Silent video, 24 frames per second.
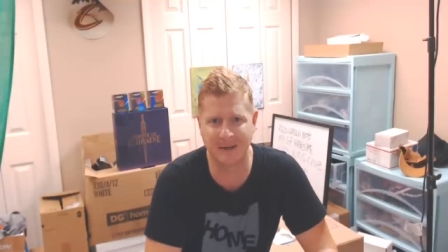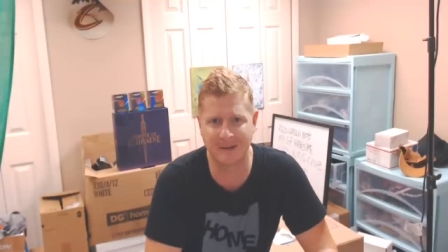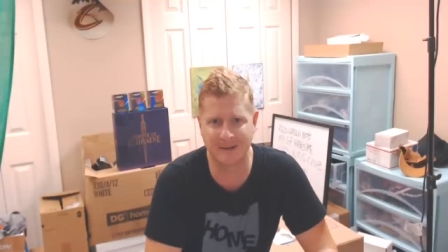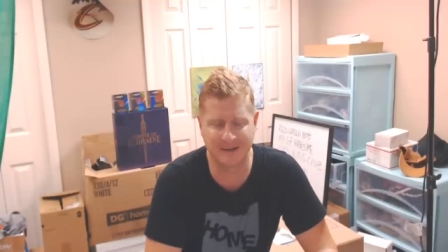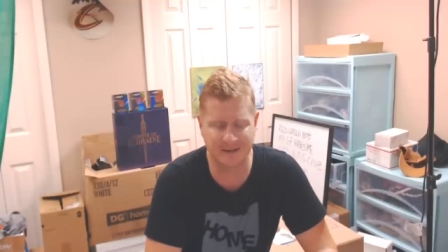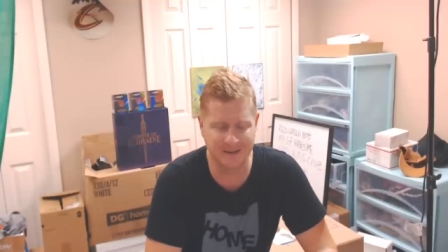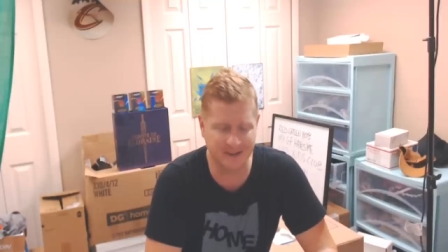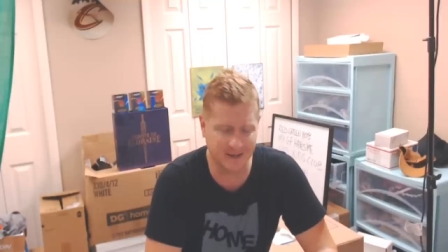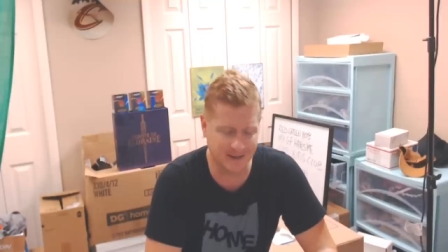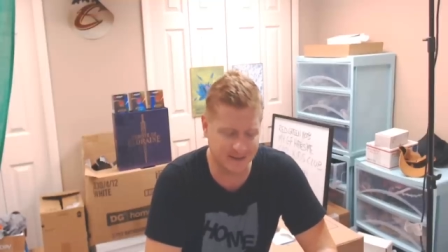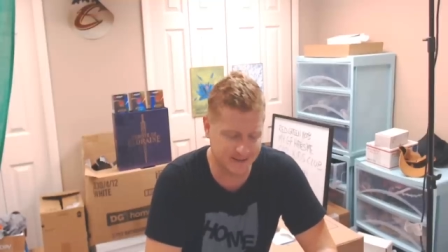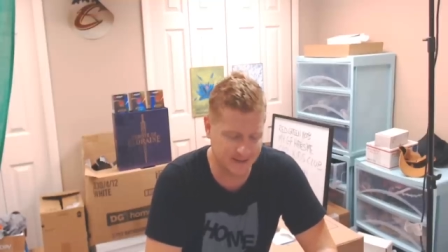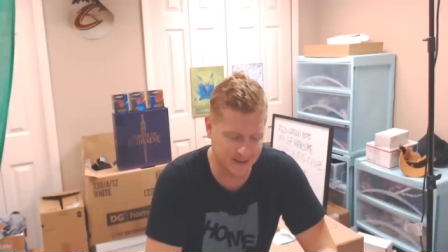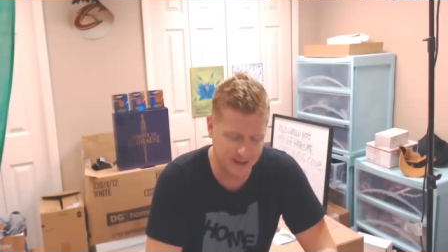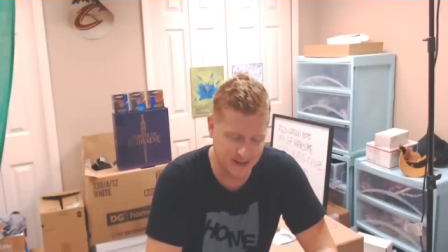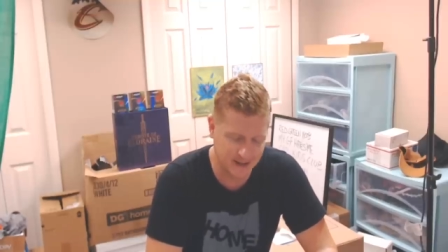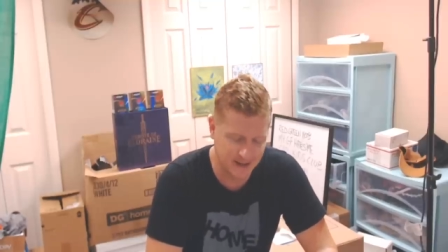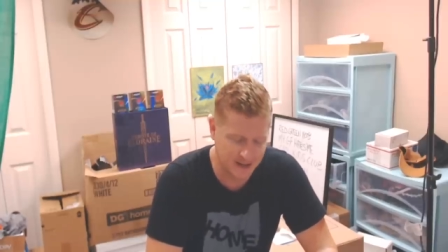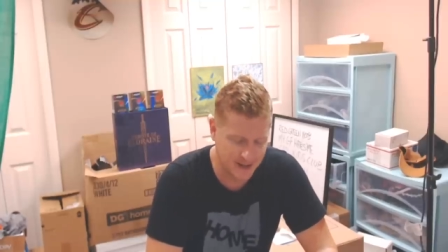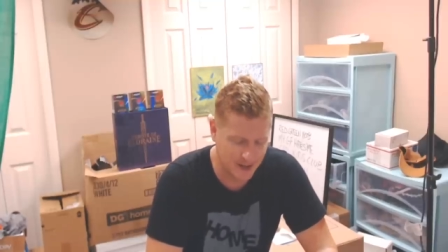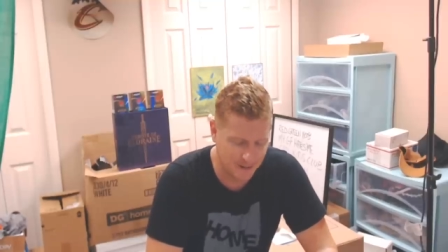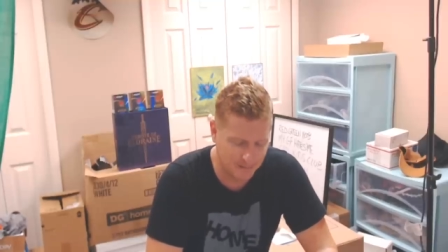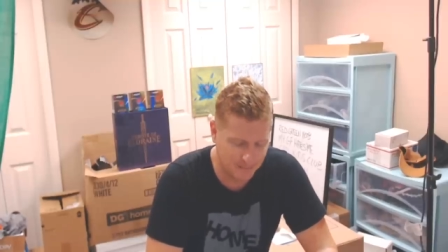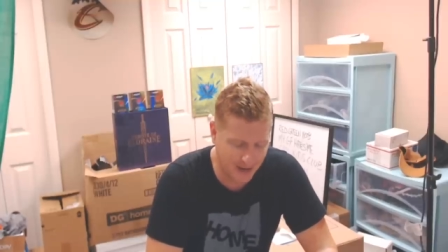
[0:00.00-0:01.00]
It's nuts
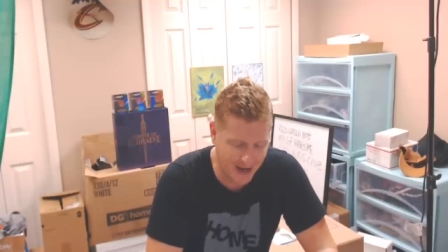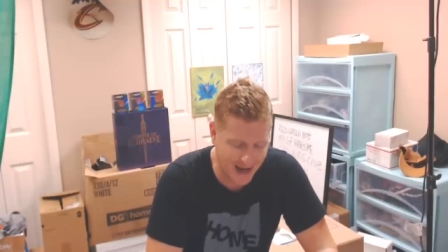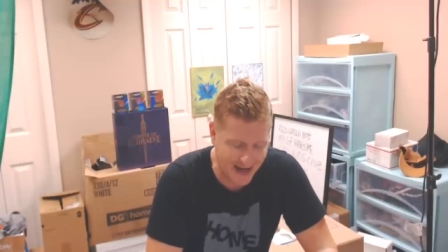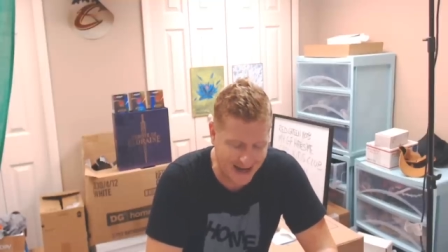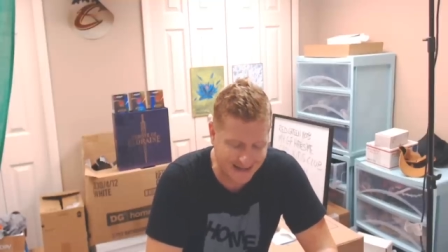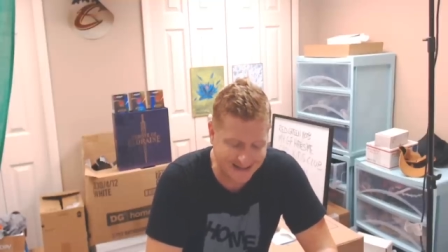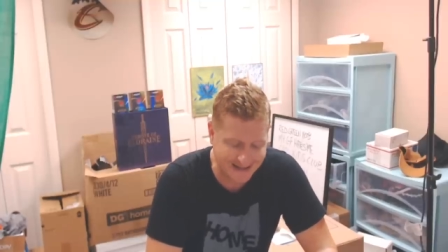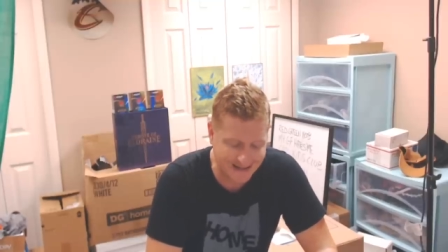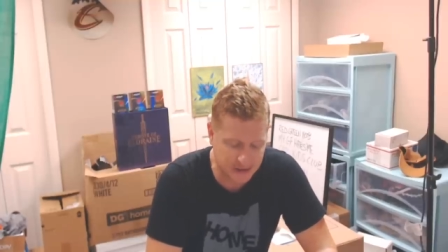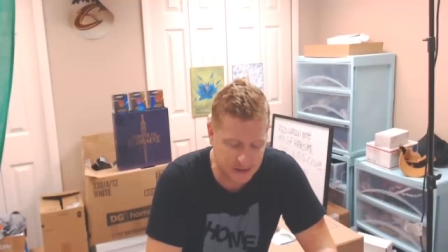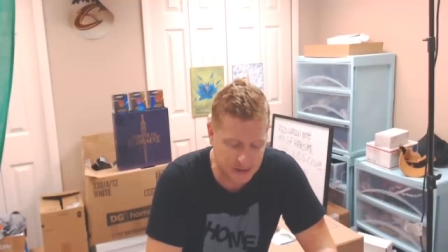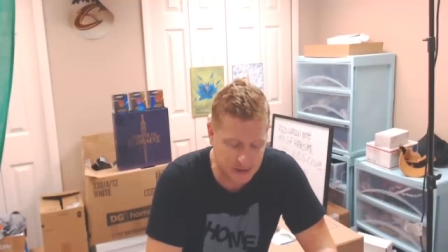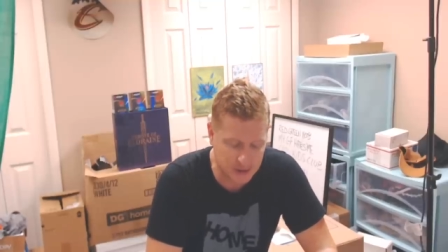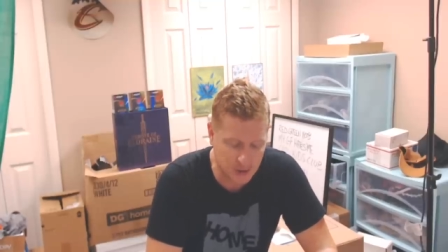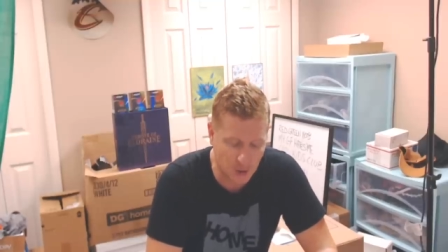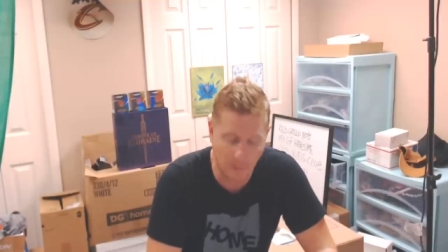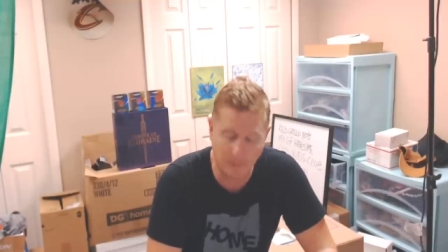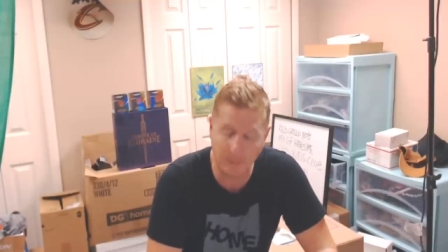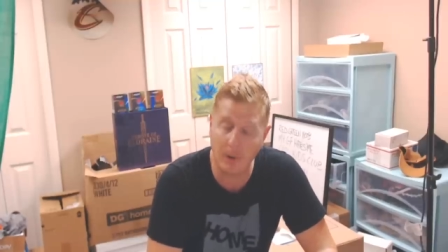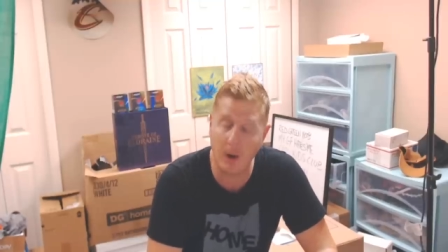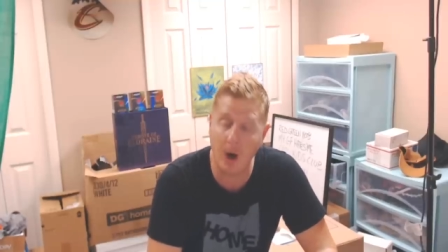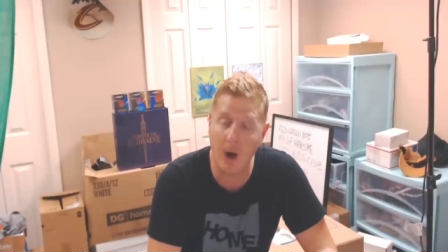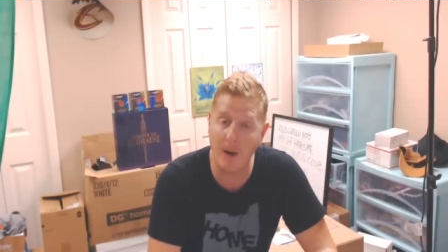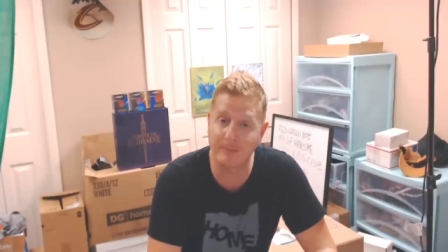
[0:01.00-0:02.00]
but I'd get so
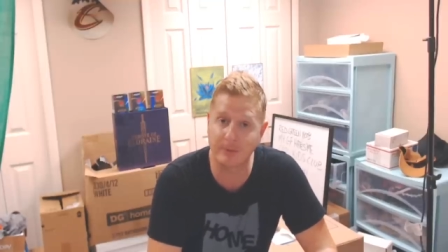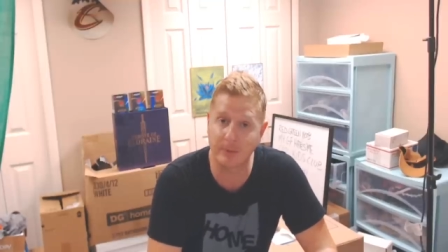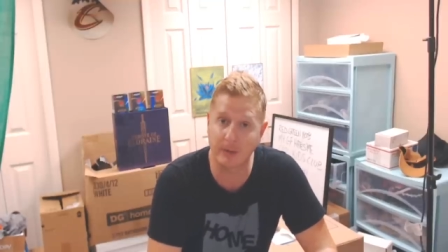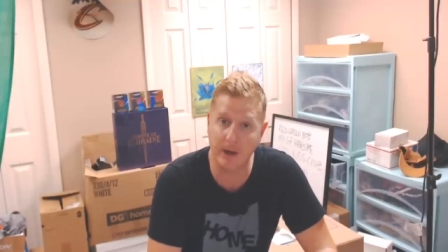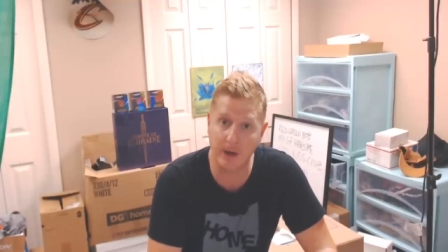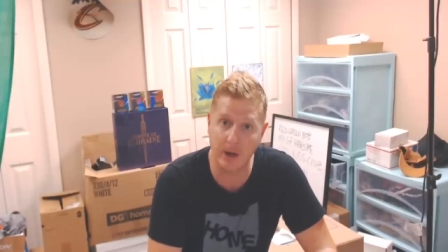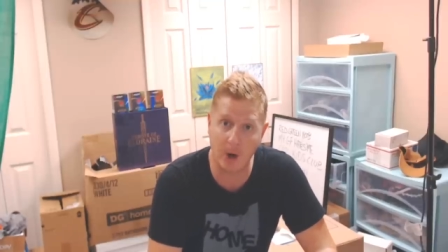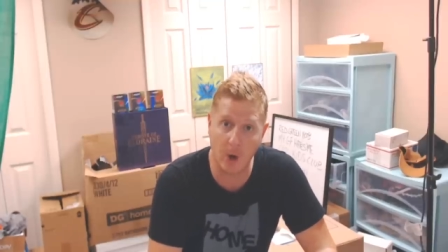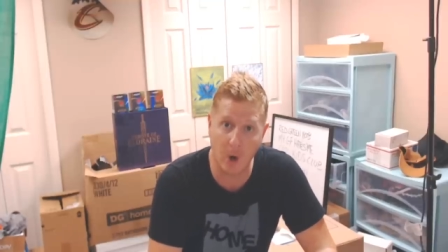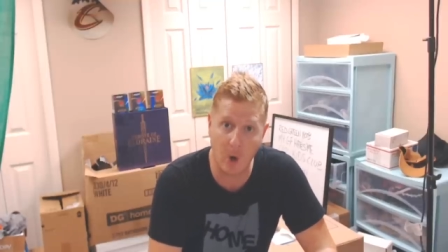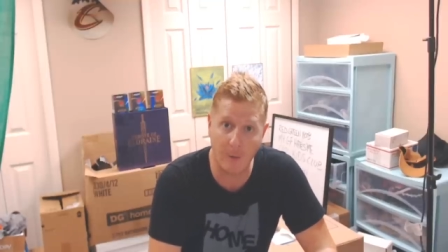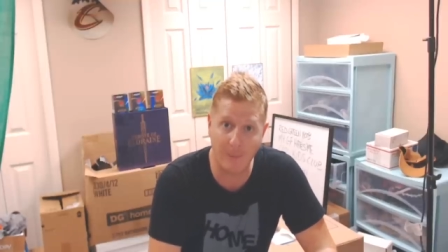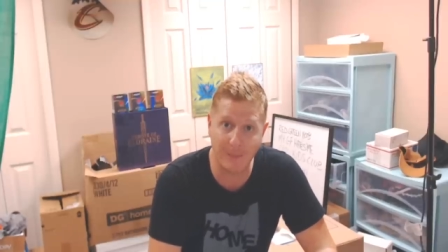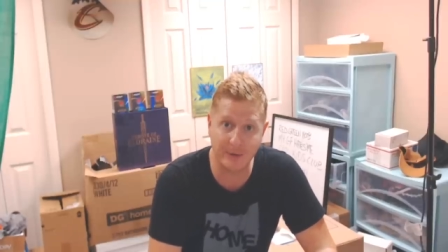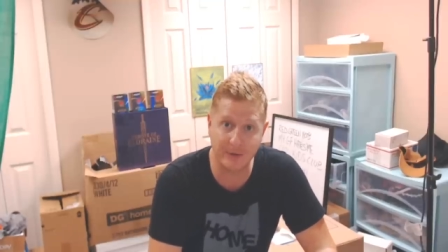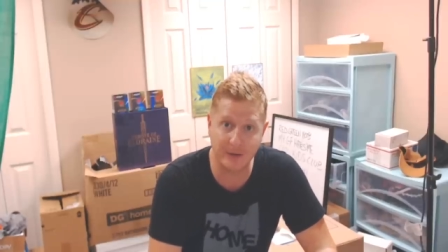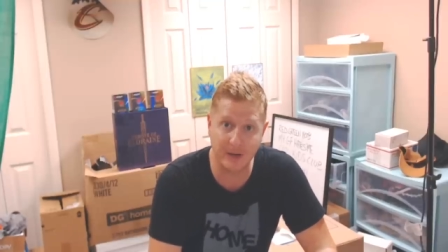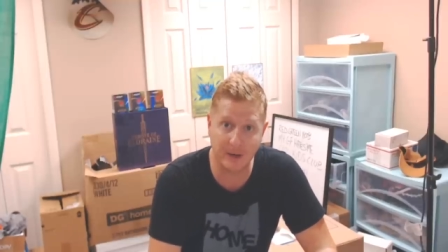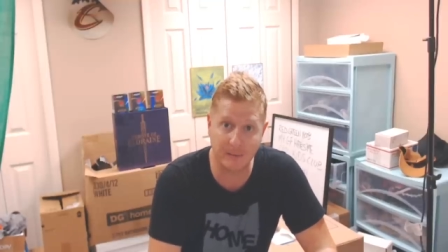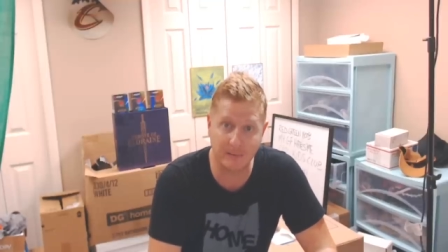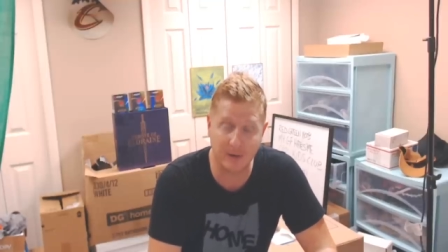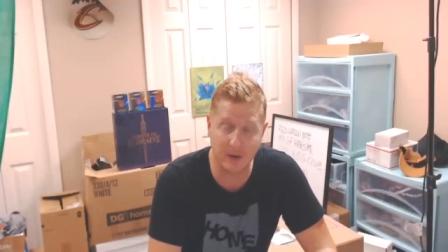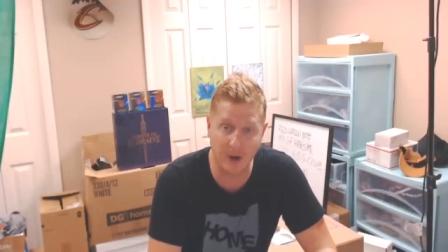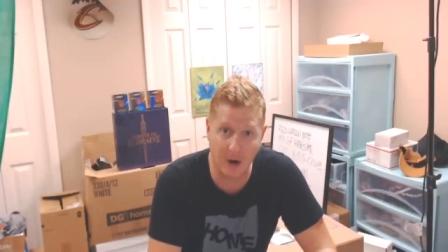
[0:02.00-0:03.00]
pumped when I opened
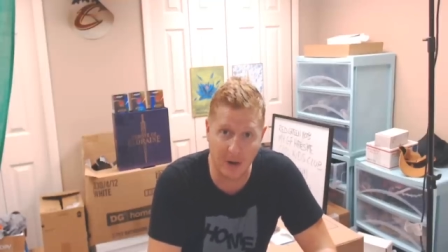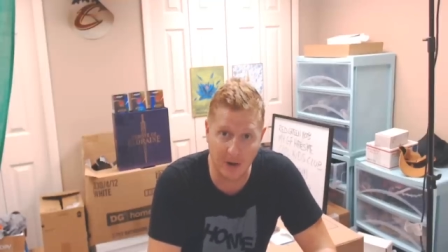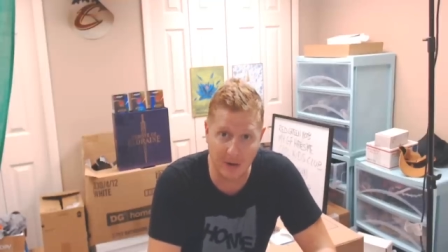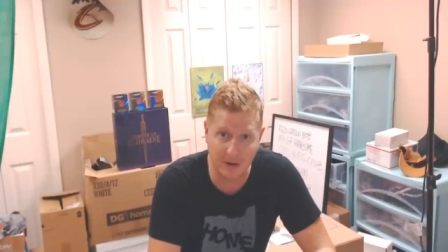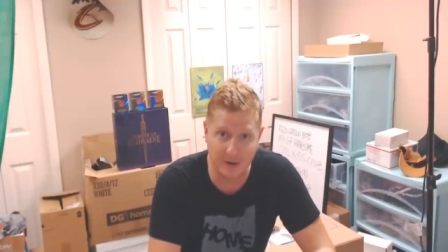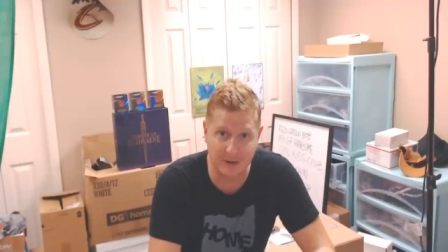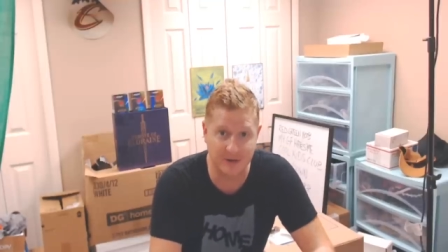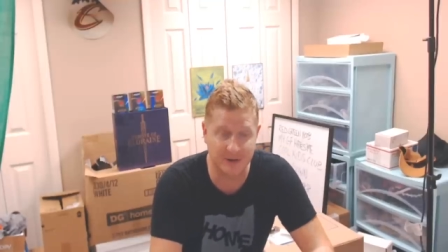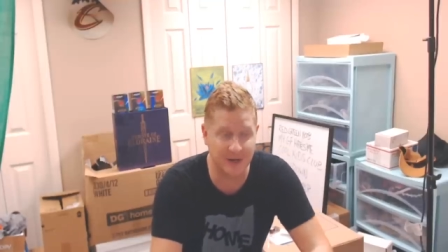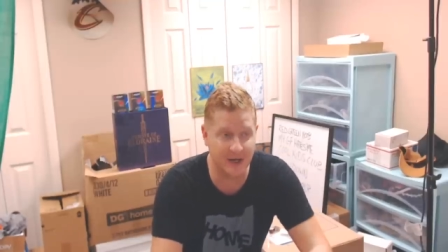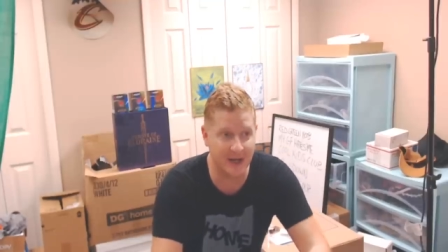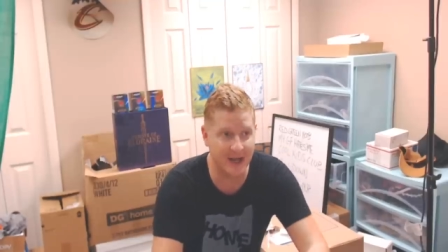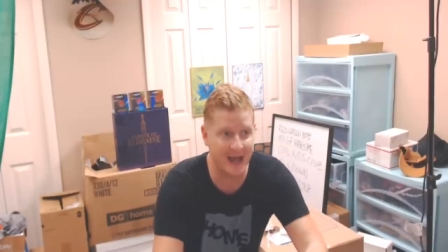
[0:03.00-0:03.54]
up cards.